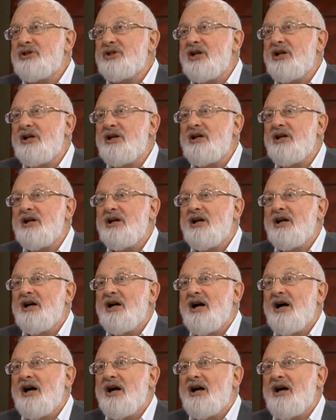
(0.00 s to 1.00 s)
All of a
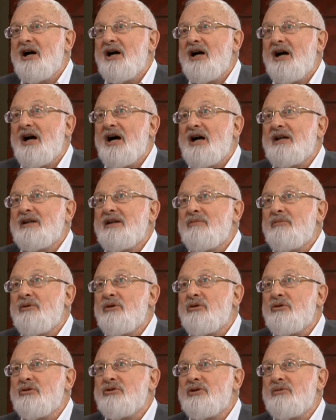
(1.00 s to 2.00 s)
sudden, it's such an
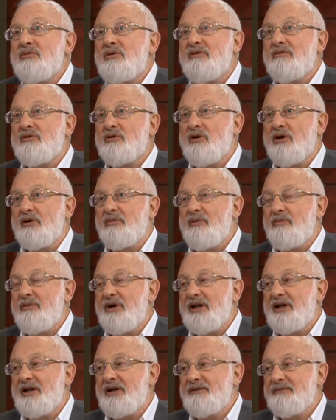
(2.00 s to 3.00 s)
internal feeling
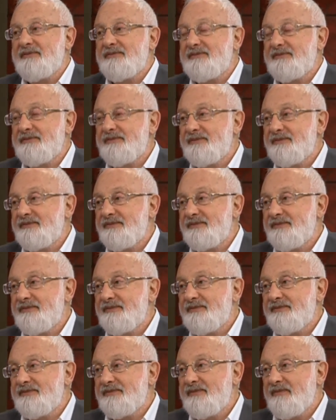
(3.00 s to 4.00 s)
that you
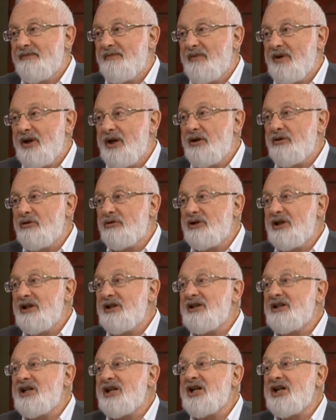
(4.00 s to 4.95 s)
don't want to escape it.